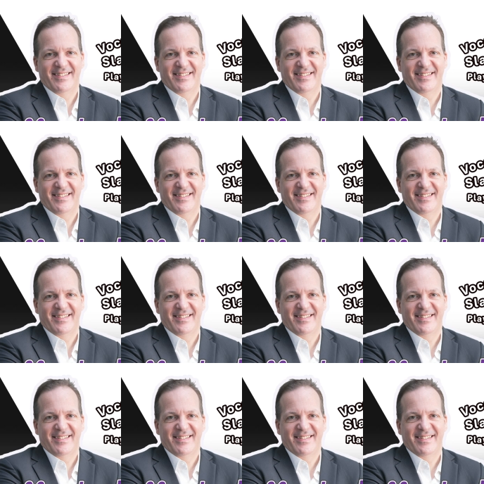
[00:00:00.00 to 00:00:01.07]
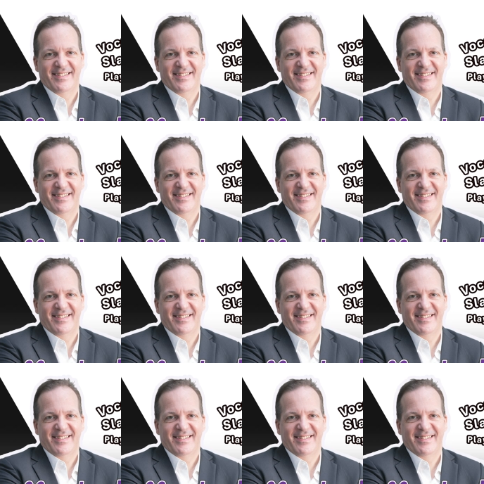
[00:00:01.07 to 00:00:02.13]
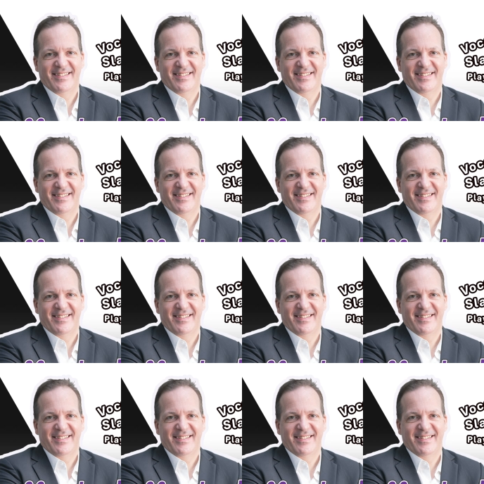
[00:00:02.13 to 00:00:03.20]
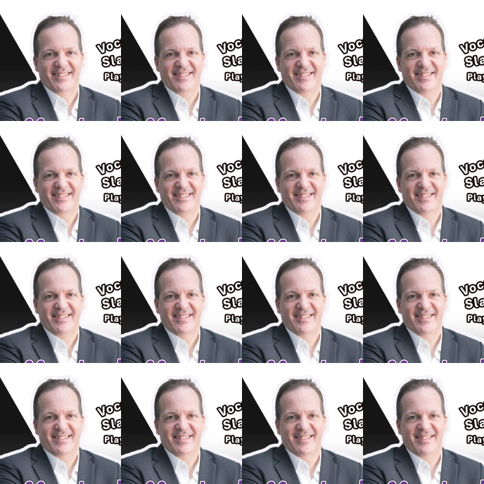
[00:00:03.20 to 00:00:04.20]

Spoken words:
(no lip movement)